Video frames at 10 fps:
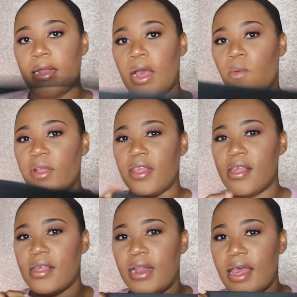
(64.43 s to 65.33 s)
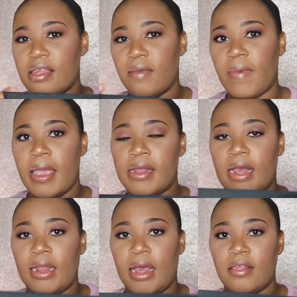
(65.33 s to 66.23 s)
Now with this elastic band,
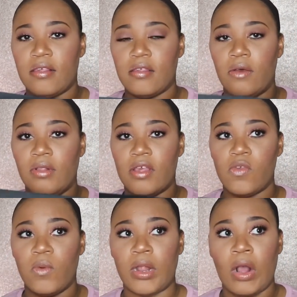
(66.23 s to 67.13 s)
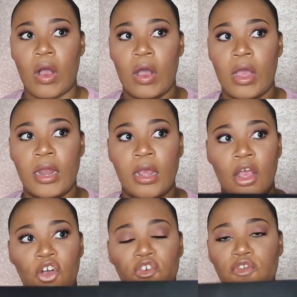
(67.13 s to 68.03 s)
I like to sew this one on
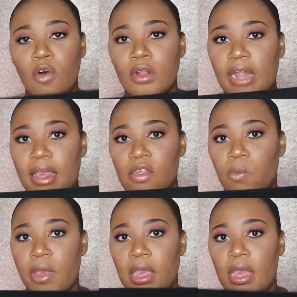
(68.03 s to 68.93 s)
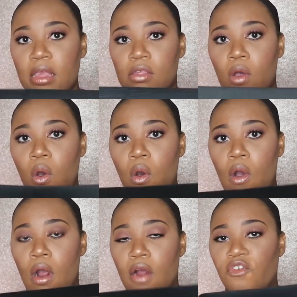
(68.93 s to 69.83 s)
full lace wigs
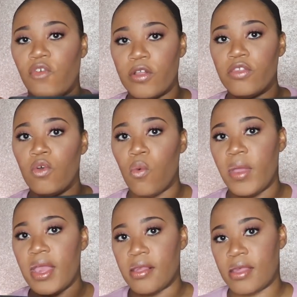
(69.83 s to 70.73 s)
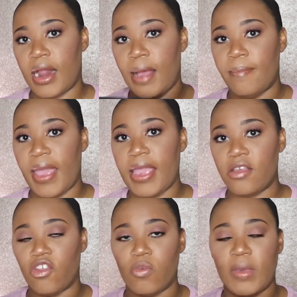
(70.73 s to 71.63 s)
or frontal wigs that I
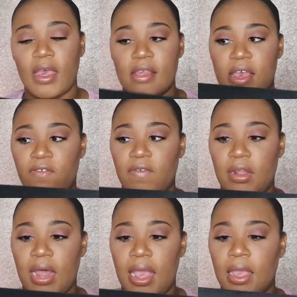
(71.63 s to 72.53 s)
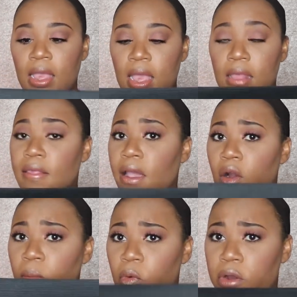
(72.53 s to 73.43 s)
make just because I feel like they
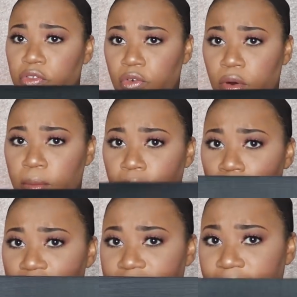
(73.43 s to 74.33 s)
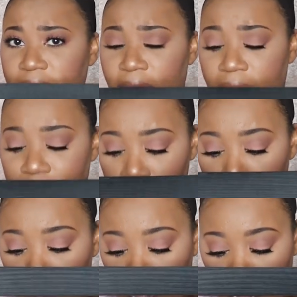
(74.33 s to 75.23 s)
are more durable and they last